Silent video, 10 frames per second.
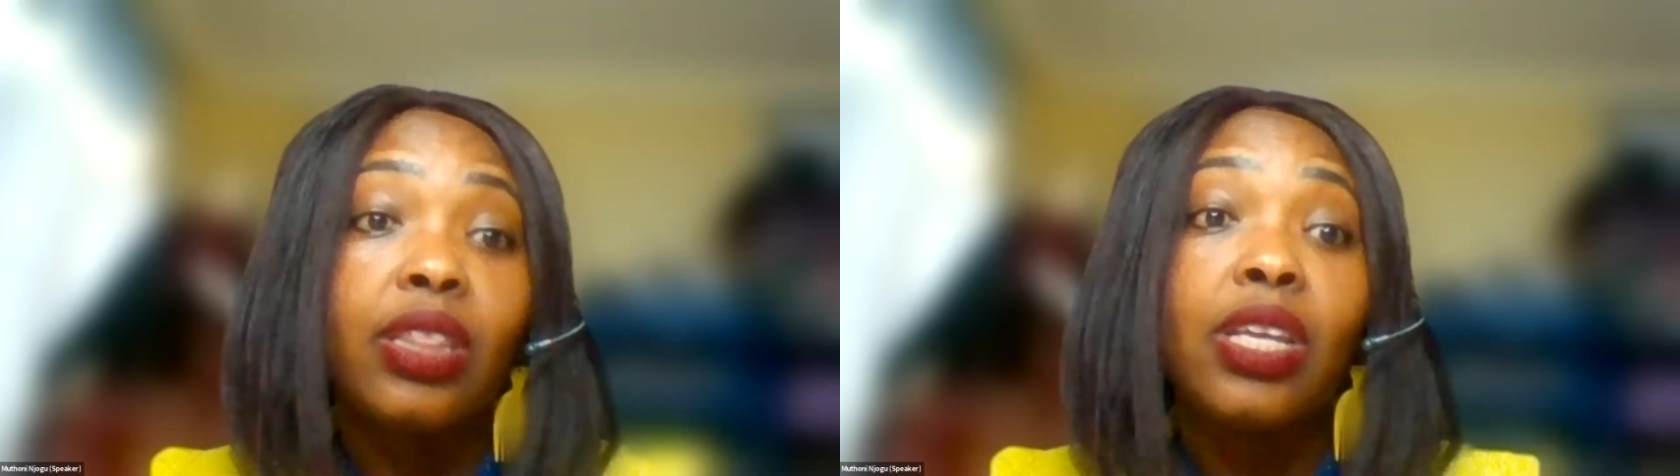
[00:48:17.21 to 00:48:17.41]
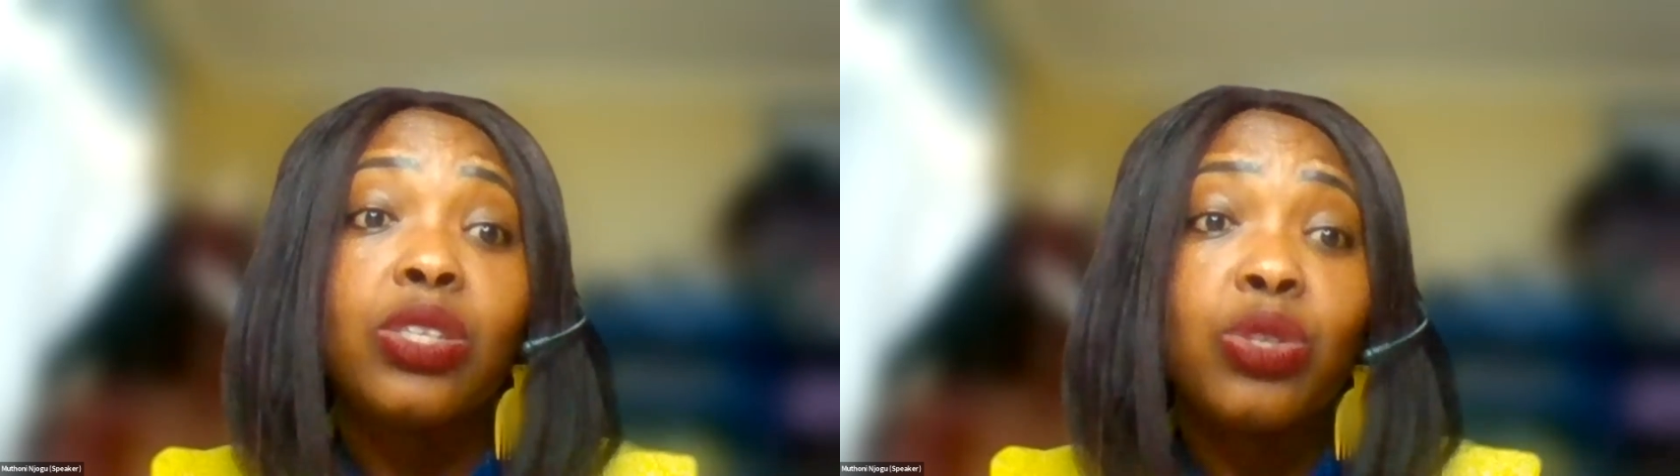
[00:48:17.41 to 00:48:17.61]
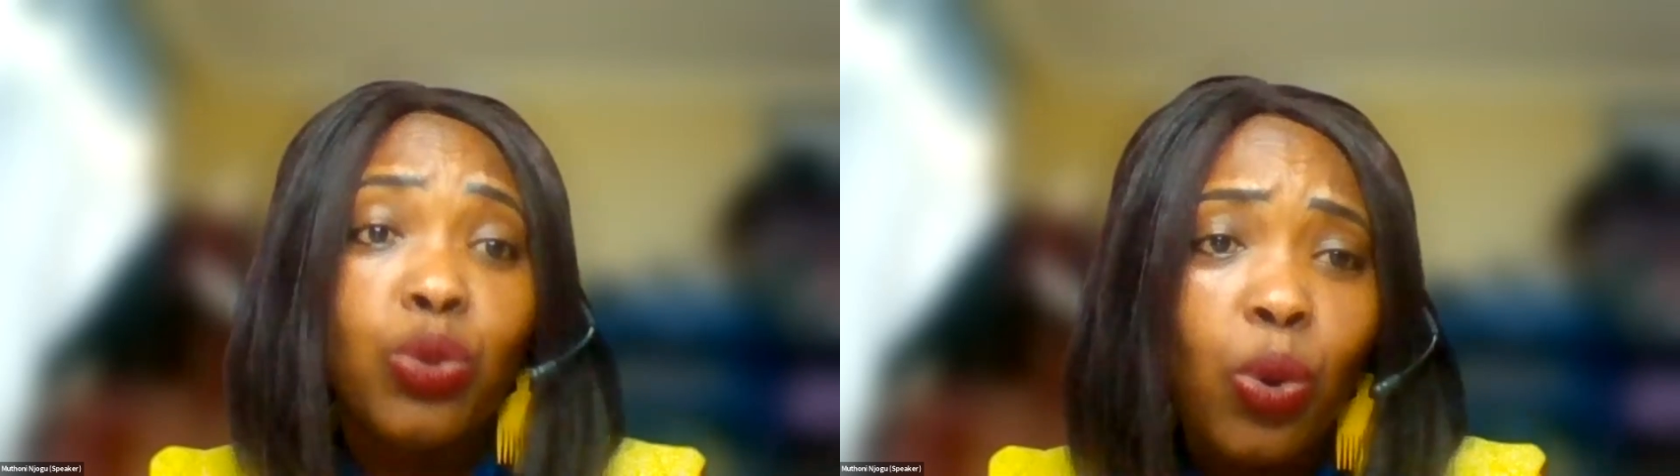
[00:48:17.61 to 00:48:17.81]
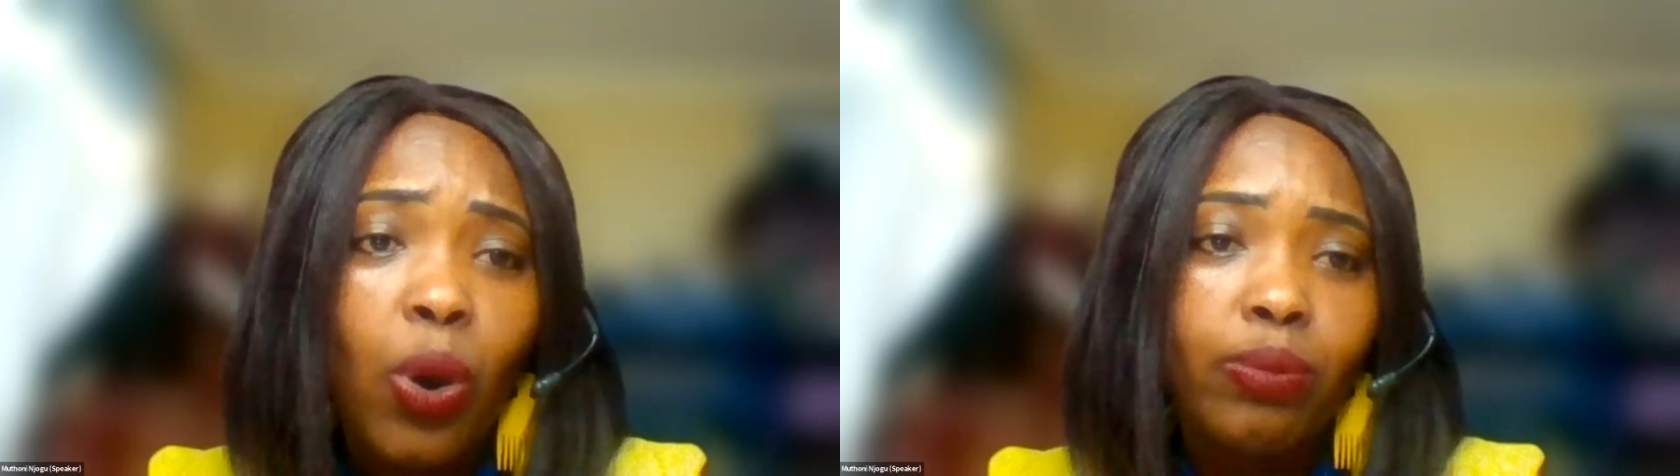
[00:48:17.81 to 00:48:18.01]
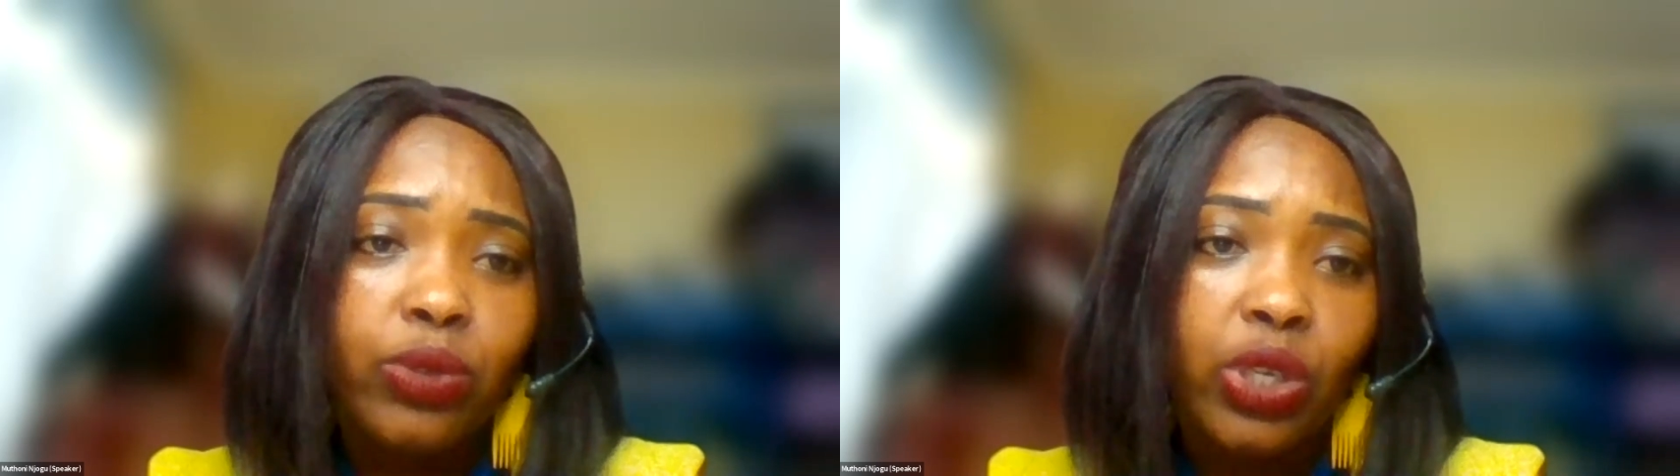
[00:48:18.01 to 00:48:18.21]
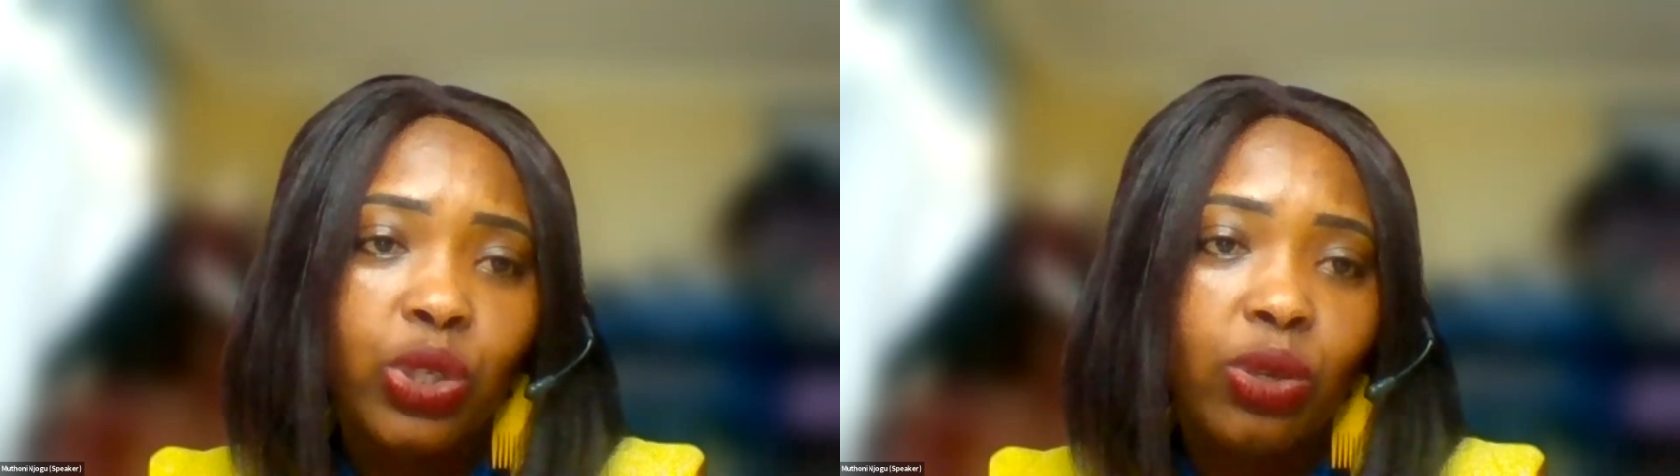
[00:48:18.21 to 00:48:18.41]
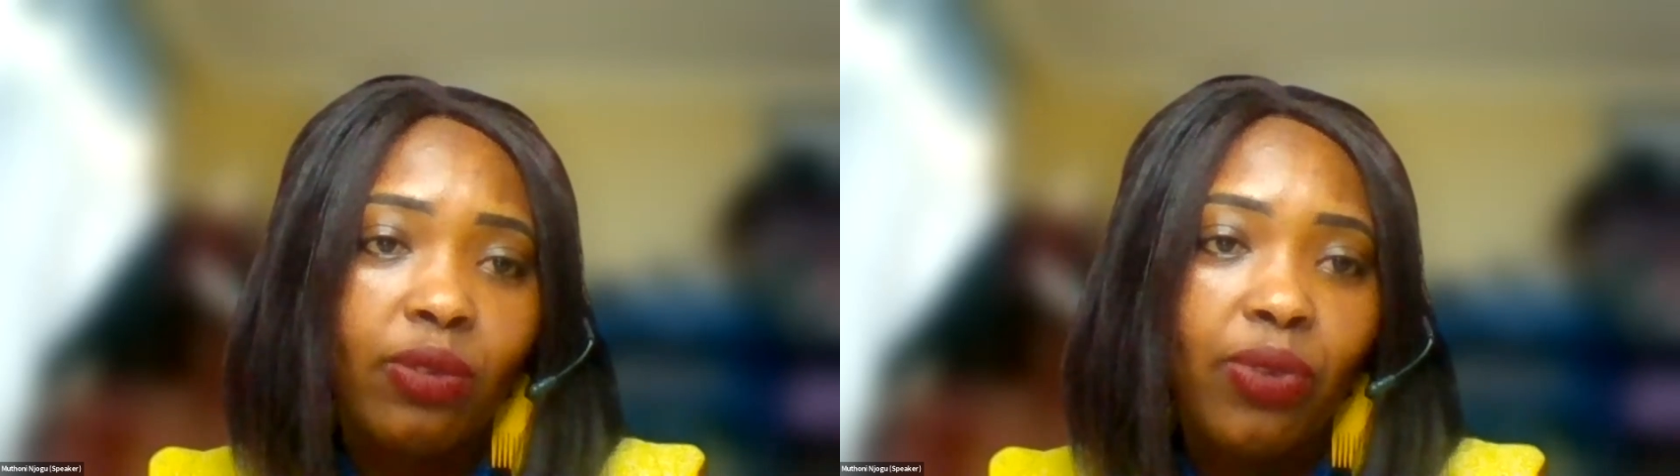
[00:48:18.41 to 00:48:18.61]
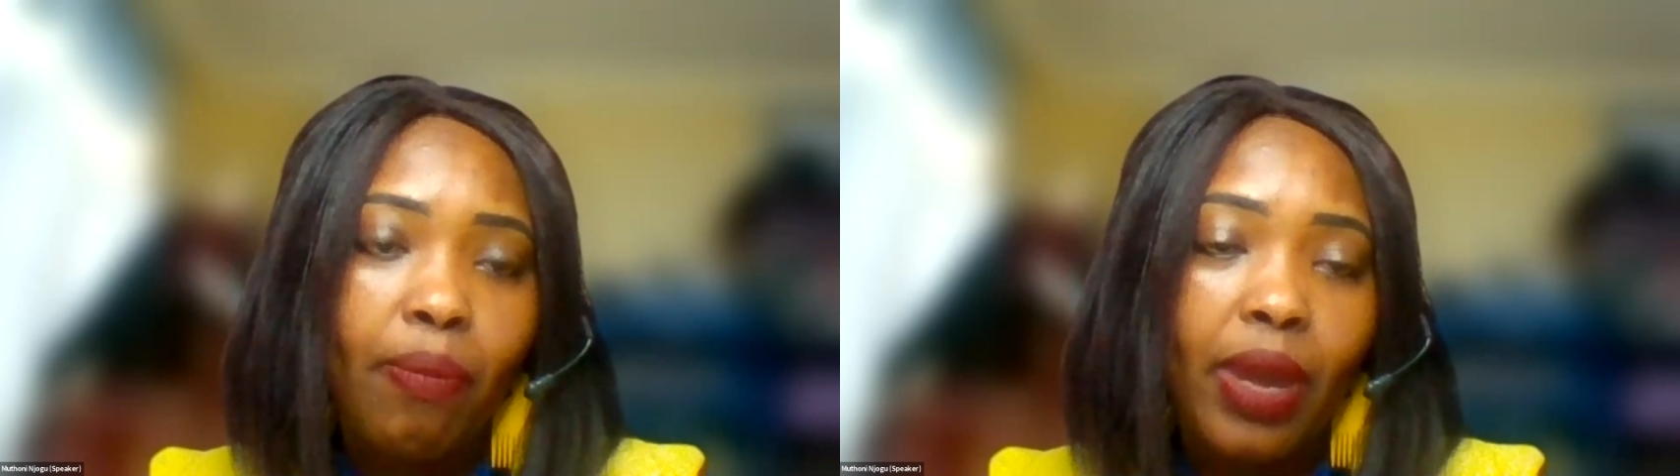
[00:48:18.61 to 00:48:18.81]
There is no objection
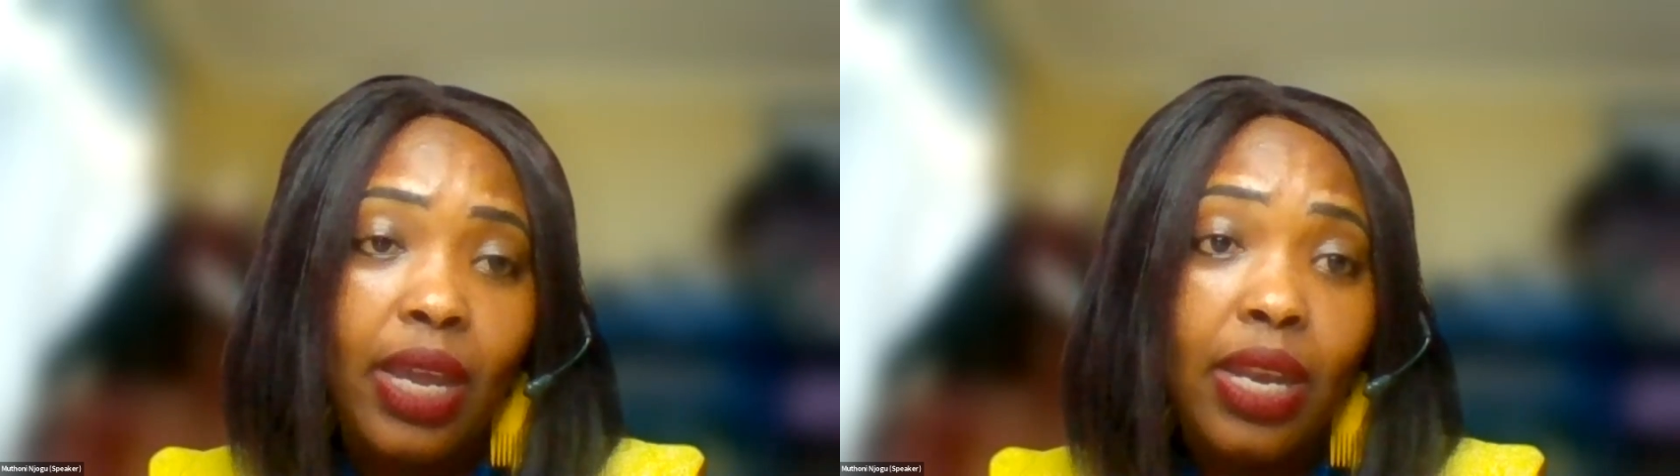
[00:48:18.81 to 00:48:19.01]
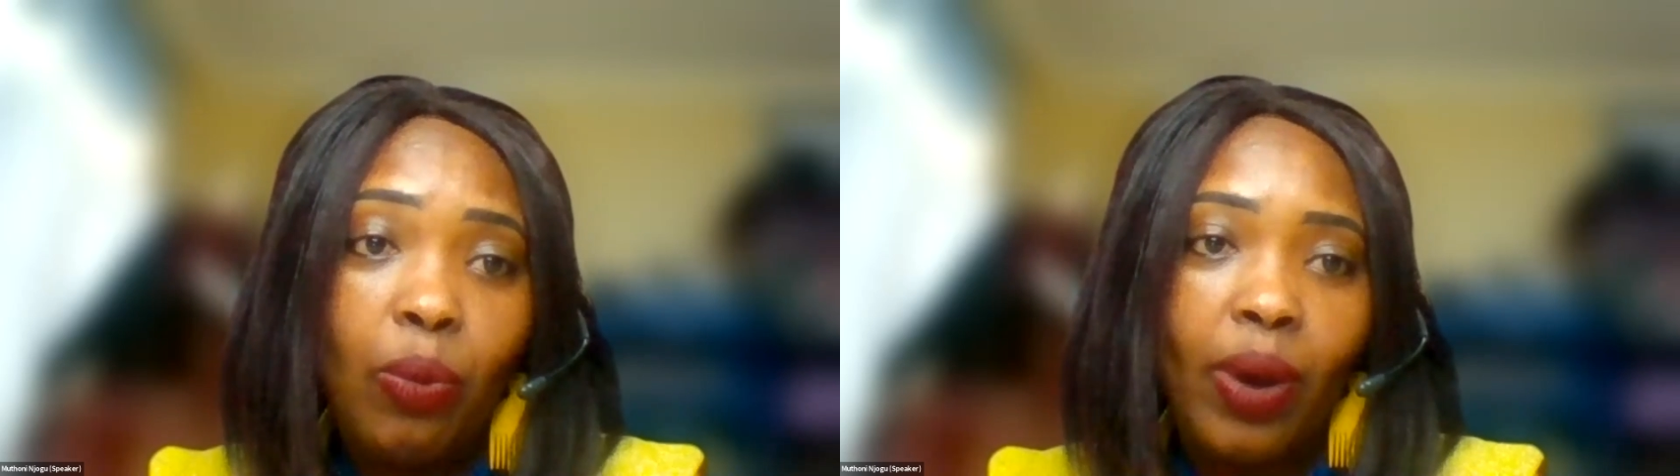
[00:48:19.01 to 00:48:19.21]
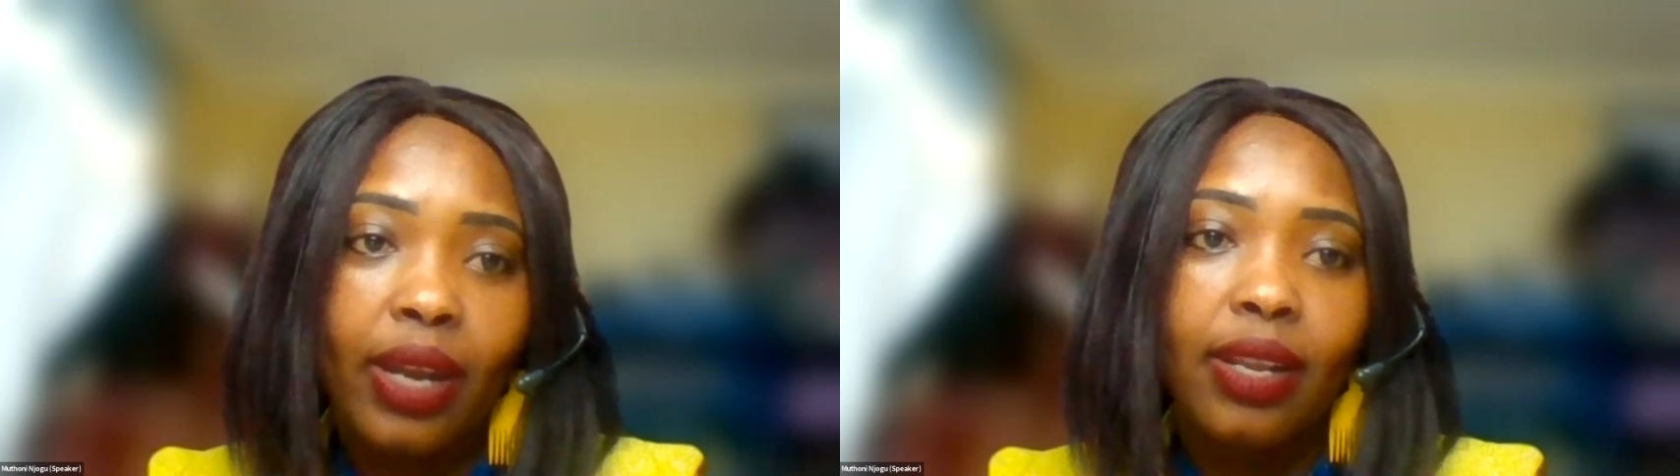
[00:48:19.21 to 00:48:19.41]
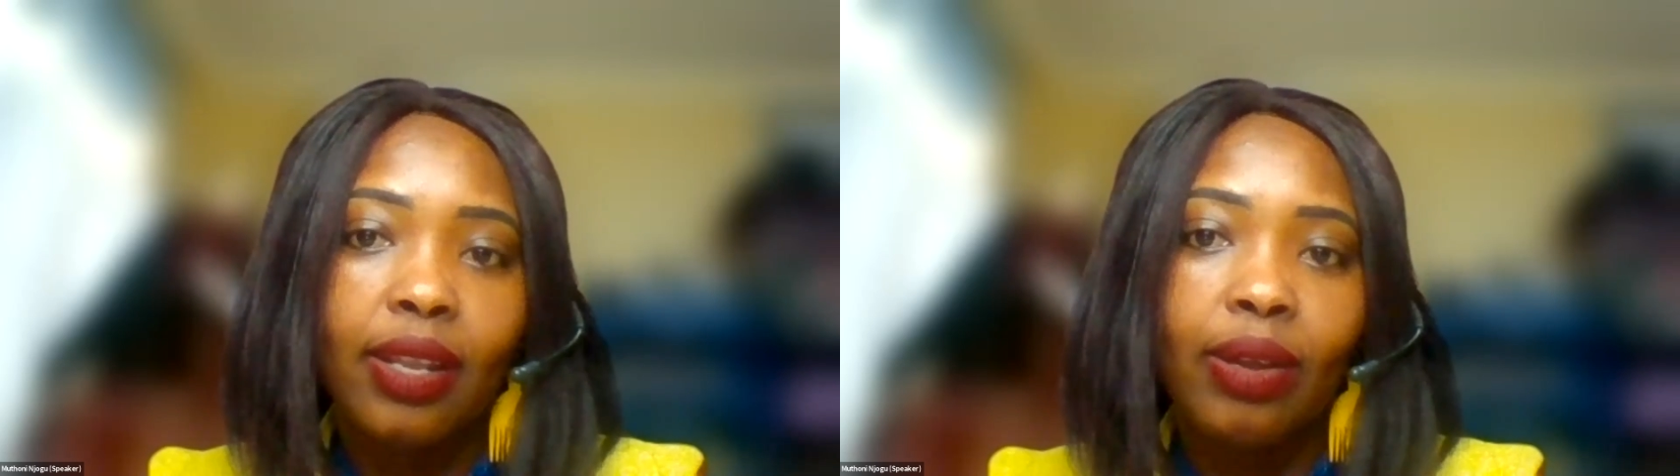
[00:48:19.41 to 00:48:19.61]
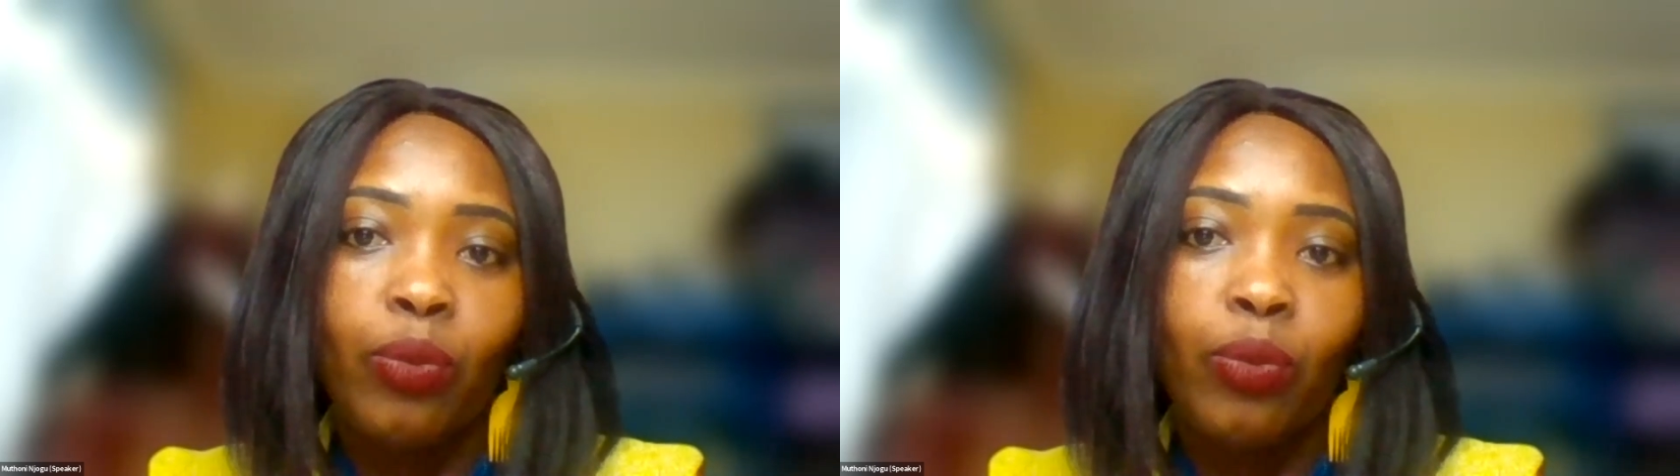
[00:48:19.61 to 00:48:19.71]
from anyone